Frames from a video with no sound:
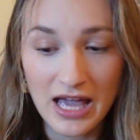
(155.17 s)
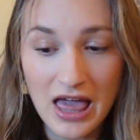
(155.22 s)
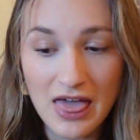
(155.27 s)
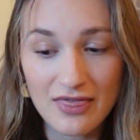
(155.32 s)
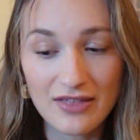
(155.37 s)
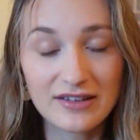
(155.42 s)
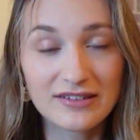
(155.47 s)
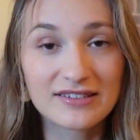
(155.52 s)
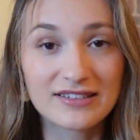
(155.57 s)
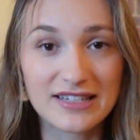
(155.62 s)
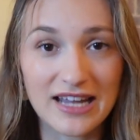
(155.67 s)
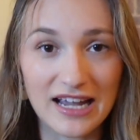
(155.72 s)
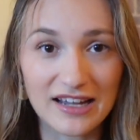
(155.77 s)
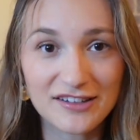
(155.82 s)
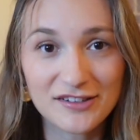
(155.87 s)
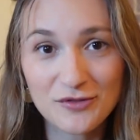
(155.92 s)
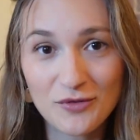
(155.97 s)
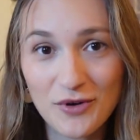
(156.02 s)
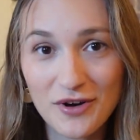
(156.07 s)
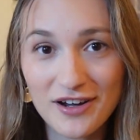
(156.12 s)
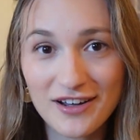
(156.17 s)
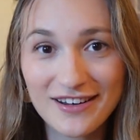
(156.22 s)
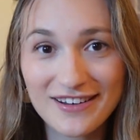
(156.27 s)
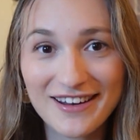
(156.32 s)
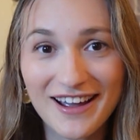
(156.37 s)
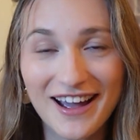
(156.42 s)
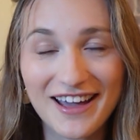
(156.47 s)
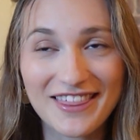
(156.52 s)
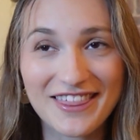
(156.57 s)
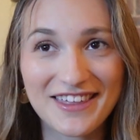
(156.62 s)
This next one,
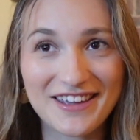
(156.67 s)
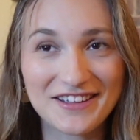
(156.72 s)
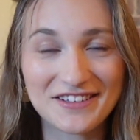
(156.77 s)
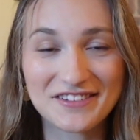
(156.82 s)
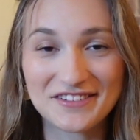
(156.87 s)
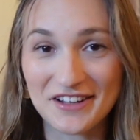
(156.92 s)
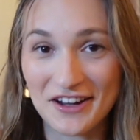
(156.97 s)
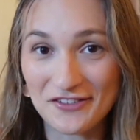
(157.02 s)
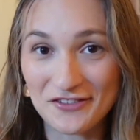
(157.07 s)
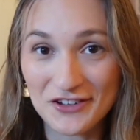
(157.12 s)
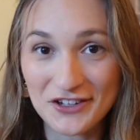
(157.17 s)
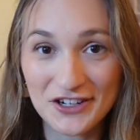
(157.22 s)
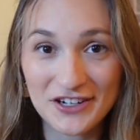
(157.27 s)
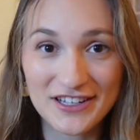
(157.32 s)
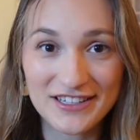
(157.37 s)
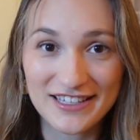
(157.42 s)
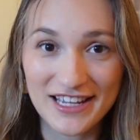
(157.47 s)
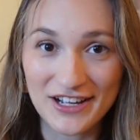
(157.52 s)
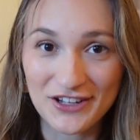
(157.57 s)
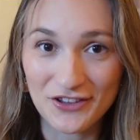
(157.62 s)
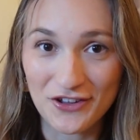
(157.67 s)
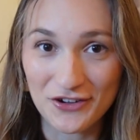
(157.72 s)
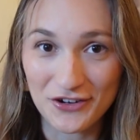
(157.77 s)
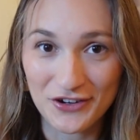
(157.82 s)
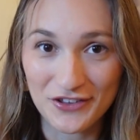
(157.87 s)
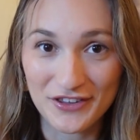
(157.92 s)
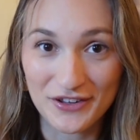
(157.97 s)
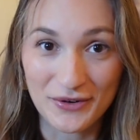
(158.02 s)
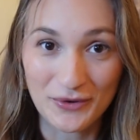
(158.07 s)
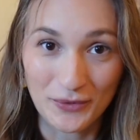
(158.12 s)
I think it's definitely going to take
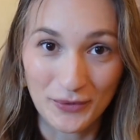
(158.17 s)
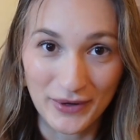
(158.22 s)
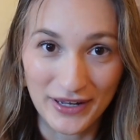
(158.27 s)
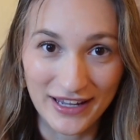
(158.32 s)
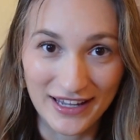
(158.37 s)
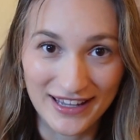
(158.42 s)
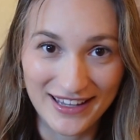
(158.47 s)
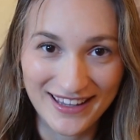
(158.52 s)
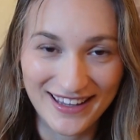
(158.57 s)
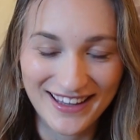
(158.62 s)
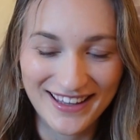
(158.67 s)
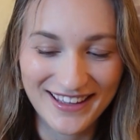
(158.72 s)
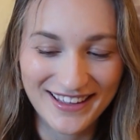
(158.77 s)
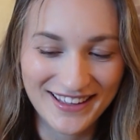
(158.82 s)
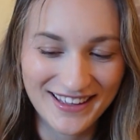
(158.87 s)
longer than a week.